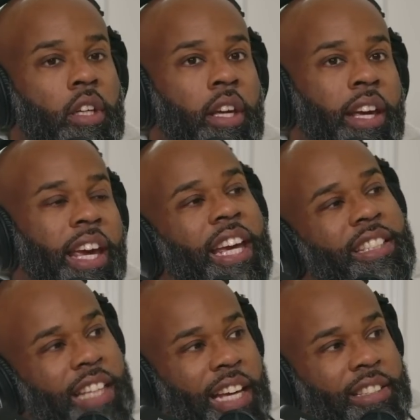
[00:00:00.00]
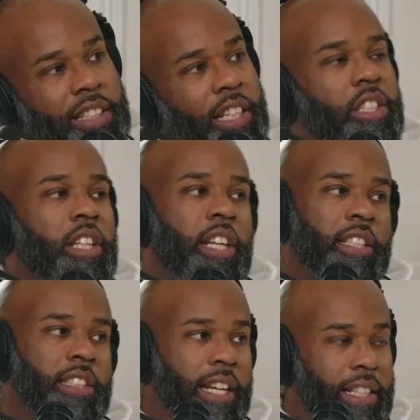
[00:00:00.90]
whether or is not, that snitching, is,
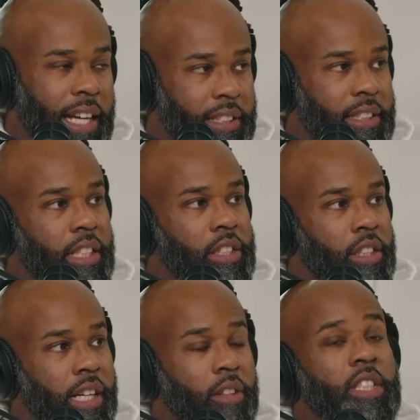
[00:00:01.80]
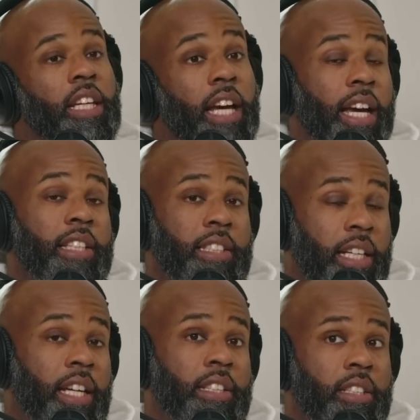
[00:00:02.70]
yeah. is that not snitching? Now, T I
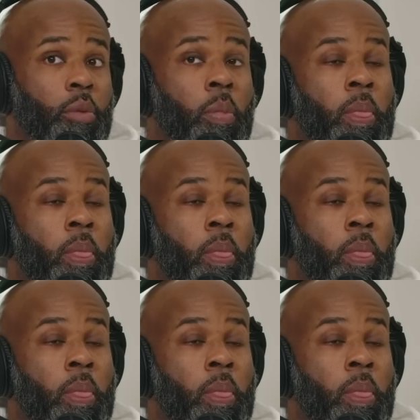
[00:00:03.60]
says,